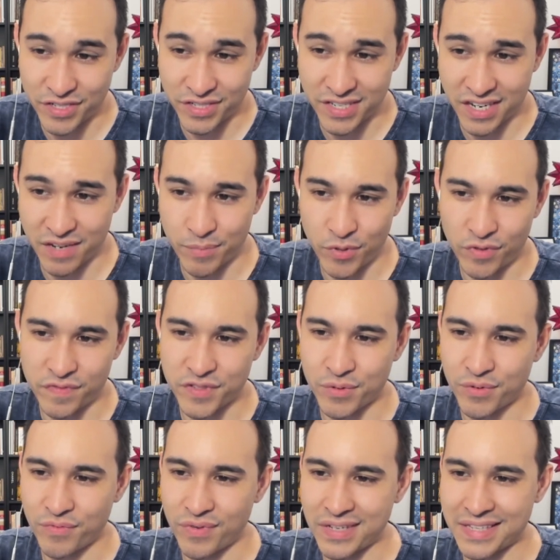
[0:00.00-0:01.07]
a second move. So
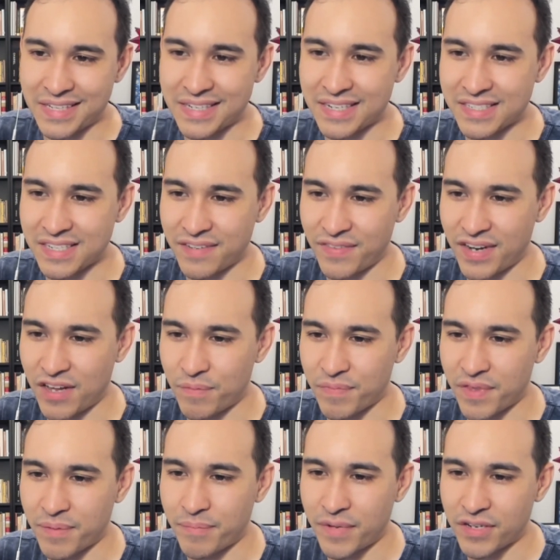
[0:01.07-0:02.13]
it really doesn't even help
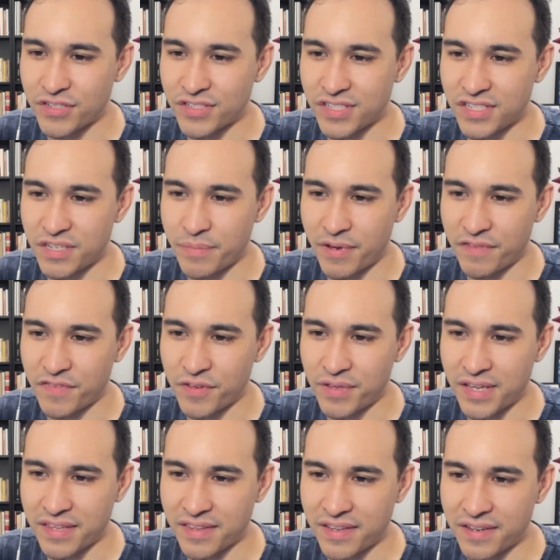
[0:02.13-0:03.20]
them much to debuff you
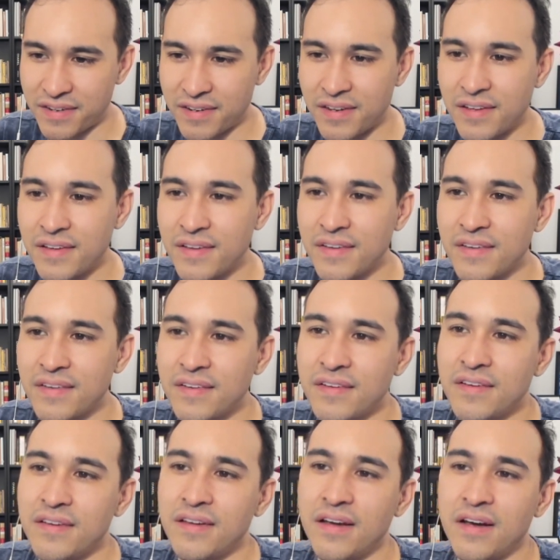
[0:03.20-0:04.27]
like that.
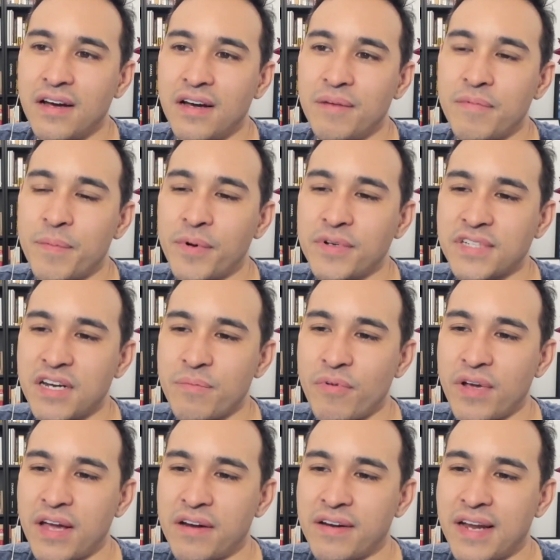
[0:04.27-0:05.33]
Opponent's going to
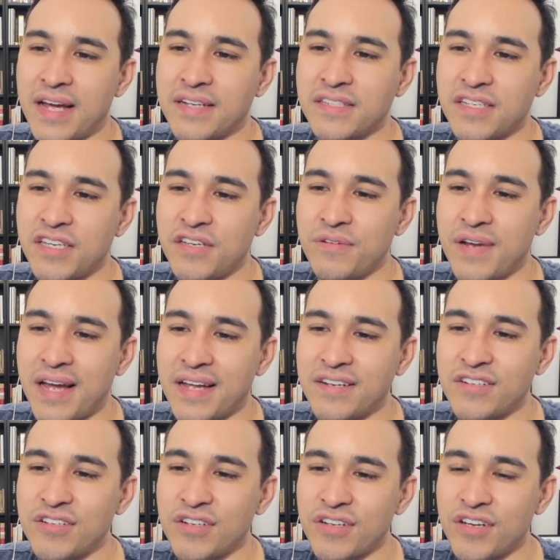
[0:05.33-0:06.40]
bring out an Execute,
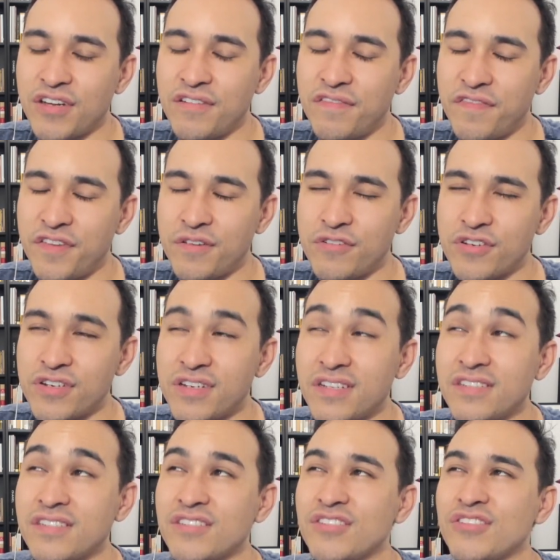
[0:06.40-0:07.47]
and Confusion
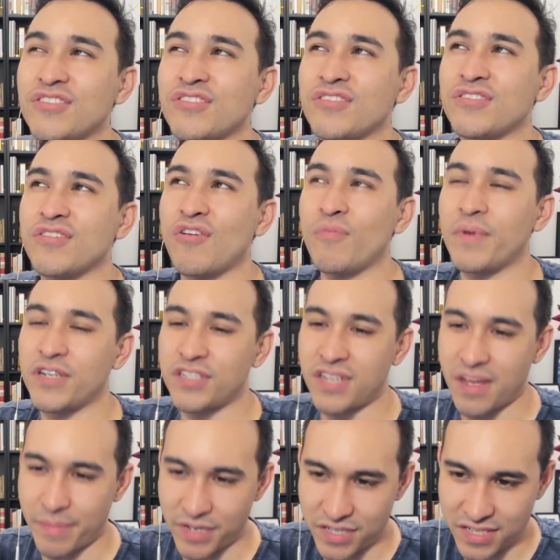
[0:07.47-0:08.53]
does so much
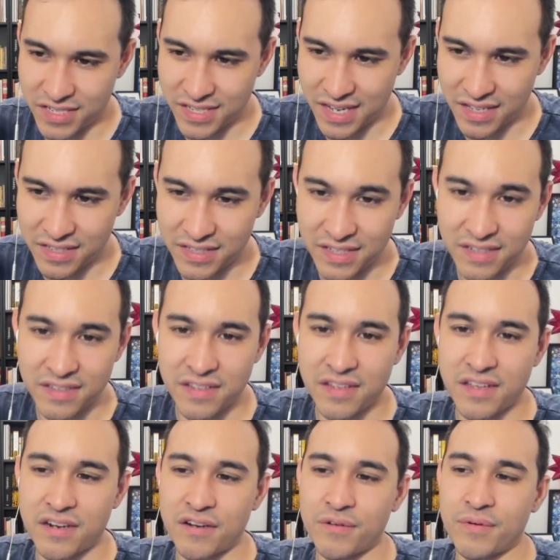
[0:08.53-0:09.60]
damage to Salandit.
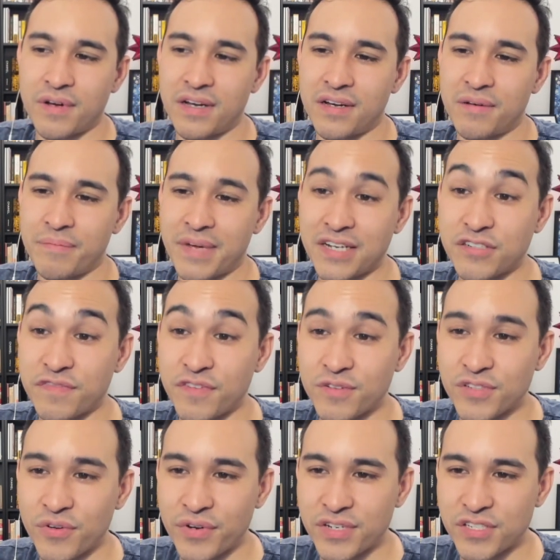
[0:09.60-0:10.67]
Ashfo is
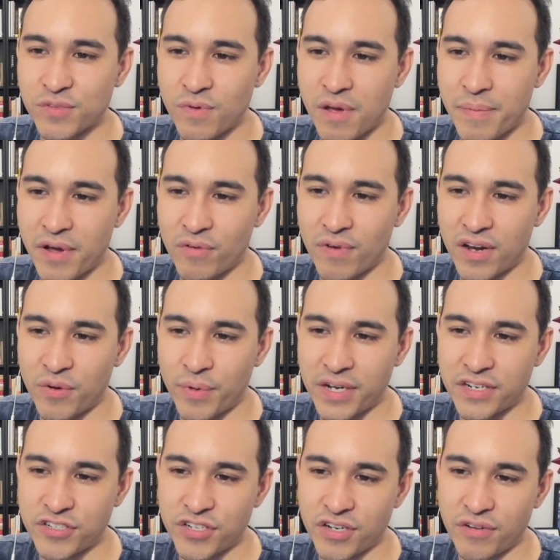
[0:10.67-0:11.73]
going to swap out right away to
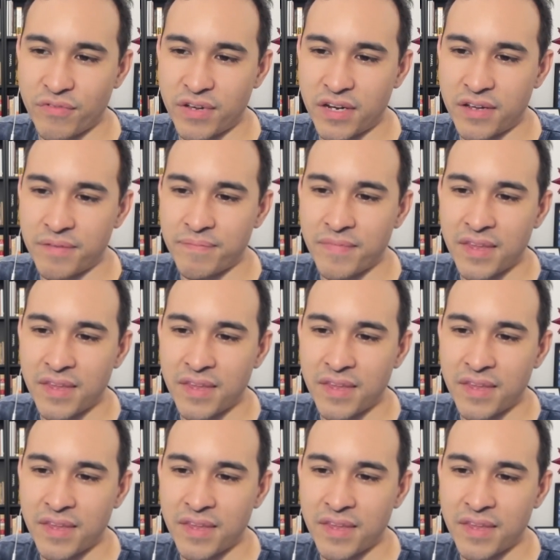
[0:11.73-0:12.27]
Chikorita.